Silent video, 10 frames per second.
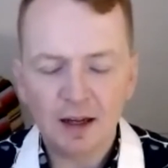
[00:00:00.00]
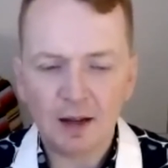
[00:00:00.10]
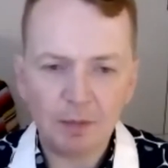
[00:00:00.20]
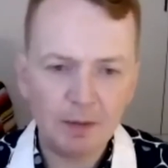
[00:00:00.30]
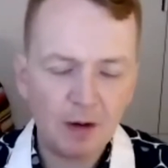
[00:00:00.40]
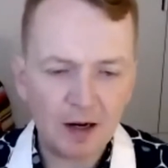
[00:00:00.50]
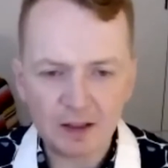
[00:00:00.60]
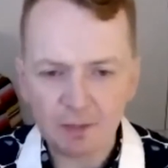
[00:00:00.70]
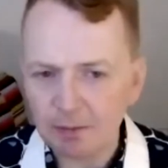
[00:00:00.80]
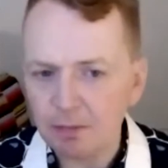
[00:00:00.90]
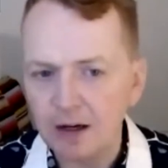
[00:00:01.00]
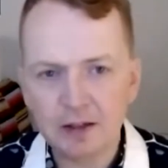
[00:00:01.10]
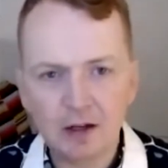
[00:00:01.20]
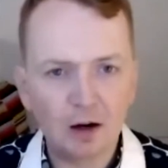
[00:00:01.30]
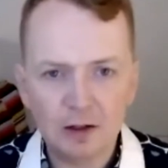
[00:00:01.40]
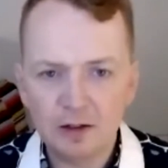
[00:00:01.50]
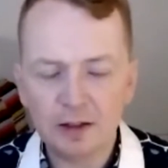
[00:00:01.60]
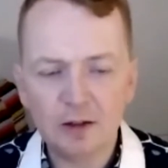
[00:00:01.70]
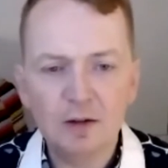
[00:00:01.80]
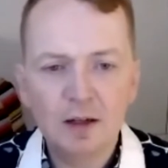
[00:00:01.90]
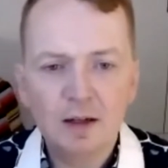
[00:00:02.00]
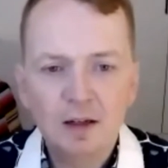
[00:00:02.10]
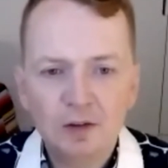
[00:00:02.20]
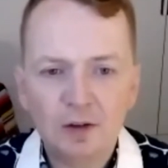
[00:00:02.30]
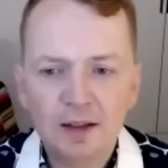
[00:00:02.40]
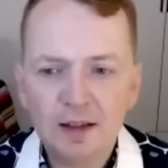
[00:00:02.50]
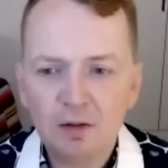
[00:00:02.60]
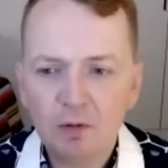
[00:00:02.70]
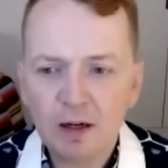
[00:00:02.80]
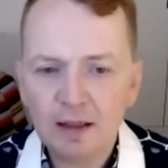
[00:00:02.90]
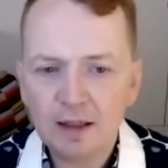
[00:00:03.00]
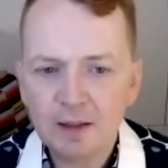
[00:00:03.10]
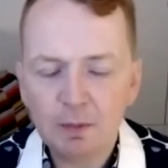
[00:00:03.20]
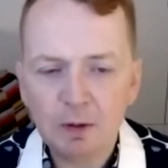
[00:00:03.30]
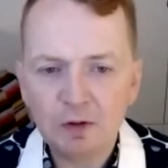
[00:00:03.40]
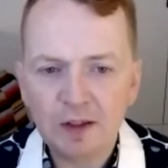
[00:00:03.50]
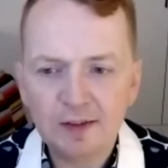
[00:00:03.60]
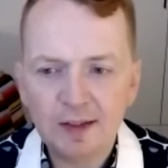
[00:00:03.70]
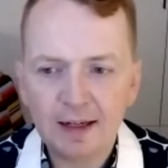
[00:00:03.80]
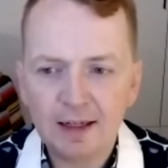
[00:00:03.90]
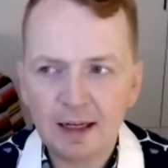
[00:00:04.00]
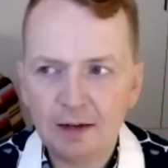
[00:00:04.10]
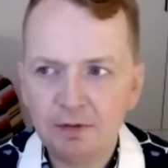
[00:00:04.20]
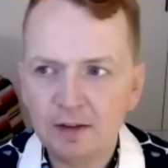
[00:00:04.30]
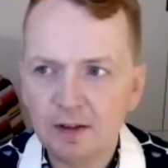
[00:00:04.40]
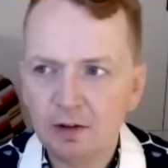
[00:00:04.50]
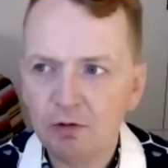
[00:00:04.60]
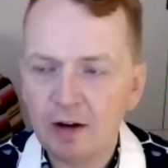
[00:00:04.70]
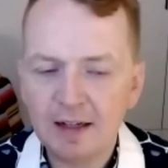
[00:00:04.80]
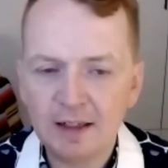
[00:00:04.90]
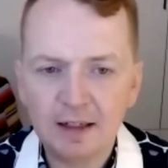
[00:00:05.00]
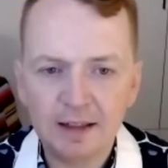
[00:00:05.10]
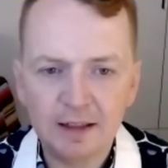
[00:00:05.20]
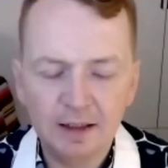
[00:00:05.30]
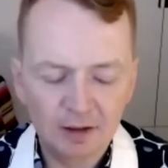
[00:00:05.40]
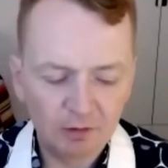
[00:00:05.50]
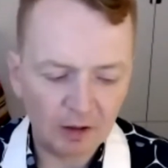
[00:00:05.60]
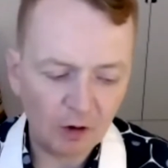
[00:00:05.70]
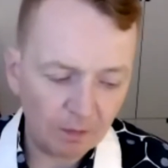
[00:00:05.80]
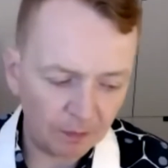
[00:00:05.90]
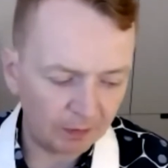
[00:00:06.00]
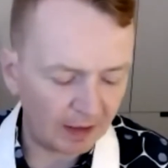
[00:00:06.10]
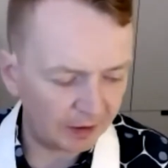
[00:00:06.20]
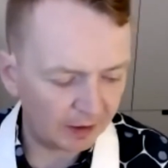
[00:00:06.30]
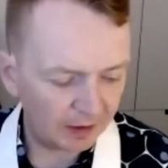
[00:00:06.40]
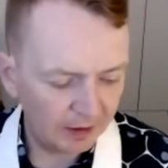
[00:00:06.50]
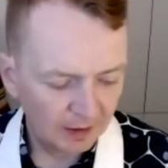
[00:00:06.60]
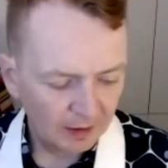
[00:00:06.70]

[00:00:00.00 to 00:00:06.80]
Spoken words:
And by mind I mean mind heart. So I think what I'd like to propose in the second half is a radically, well, hopefully radically,